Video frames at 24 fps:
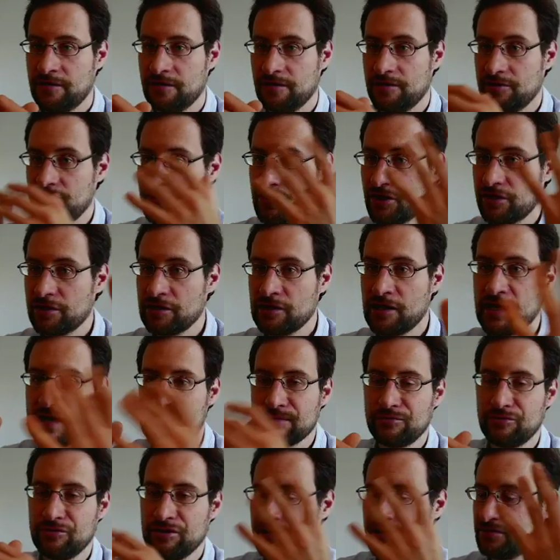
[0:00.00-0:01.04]
JIT
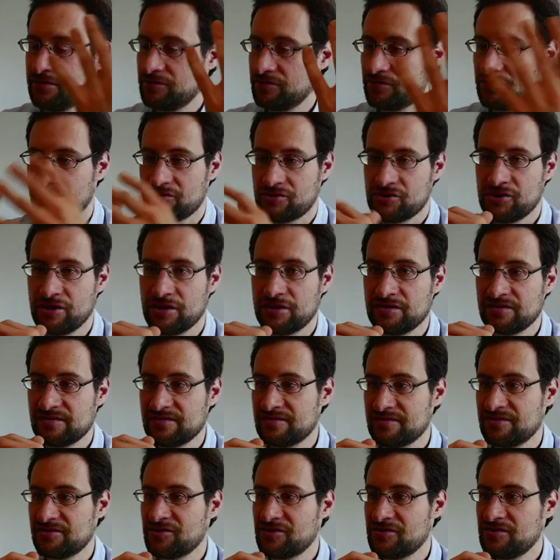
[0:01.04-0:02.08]
library and JIT
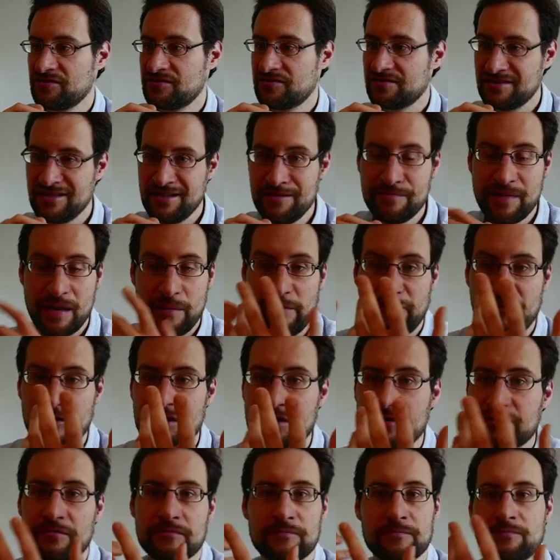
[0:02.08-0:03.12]
C. Maybe we
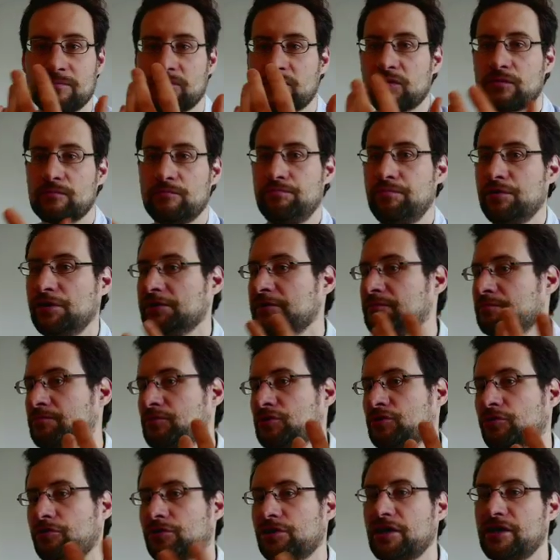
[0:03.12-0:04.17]
build
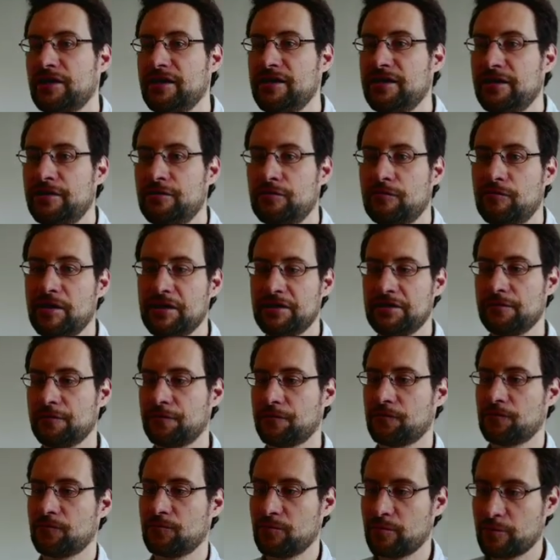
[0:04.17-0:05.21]
totally innovative
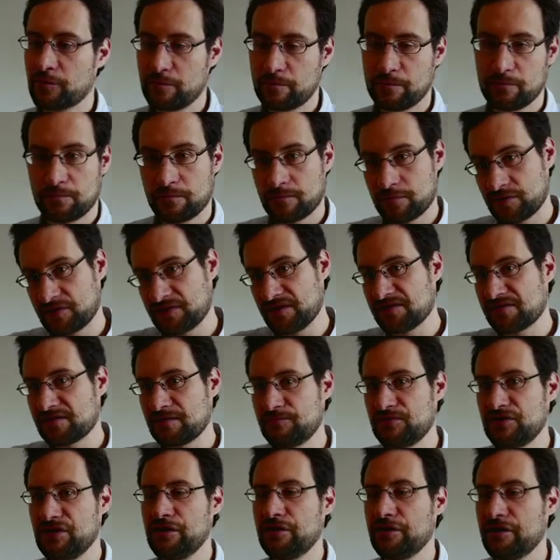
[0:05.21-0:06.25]

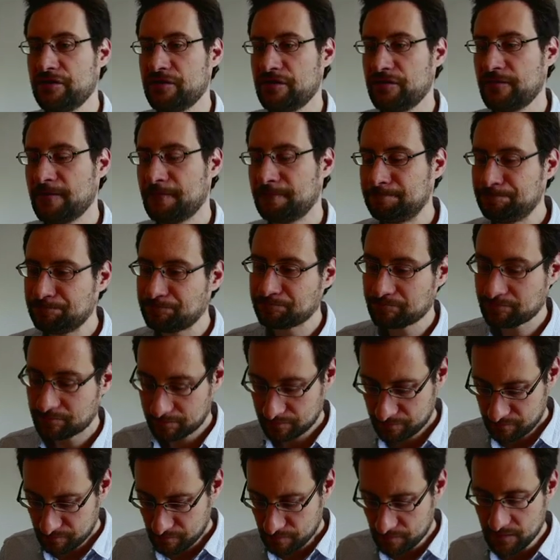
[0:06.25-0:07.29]
systems here in a
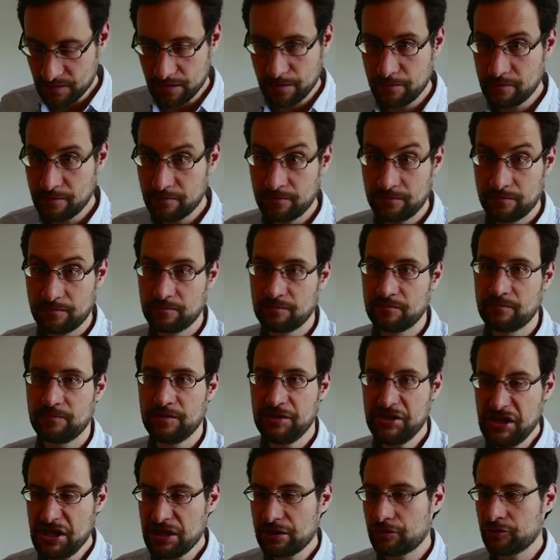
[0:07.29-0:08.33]

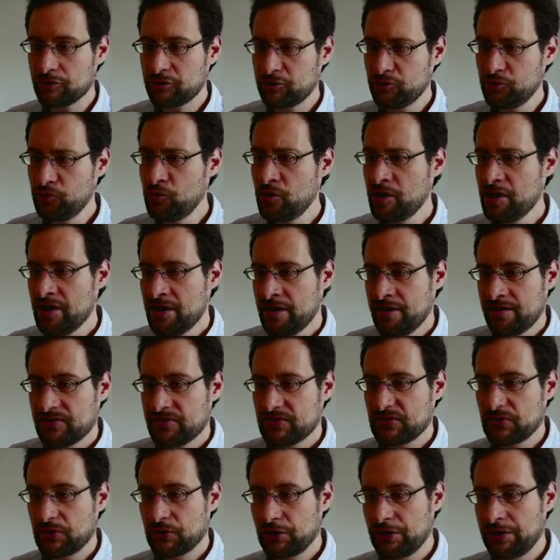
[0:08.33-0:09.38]
year or two,
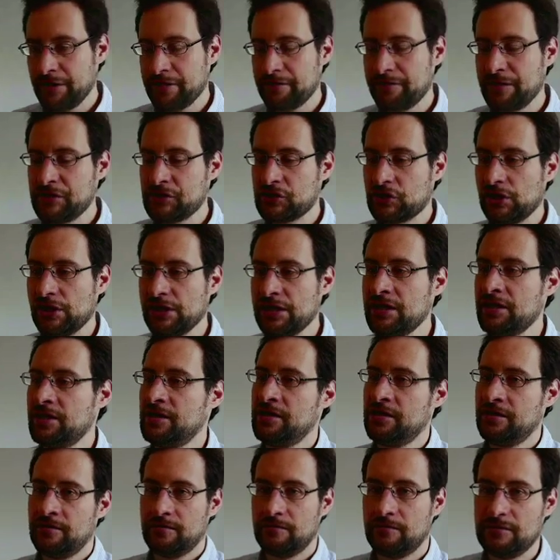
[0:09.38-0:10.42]
certainly eventually
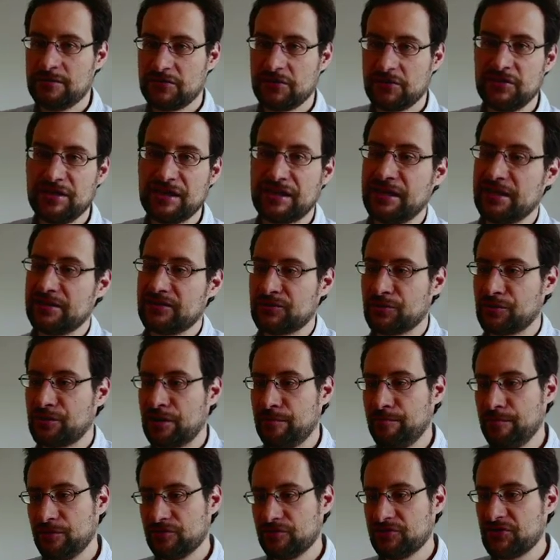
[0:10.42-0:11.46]
with the decades to come
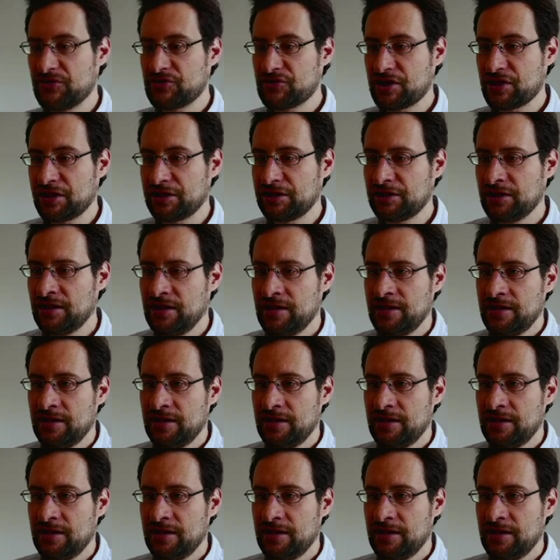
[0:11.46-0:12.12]
here on this channel.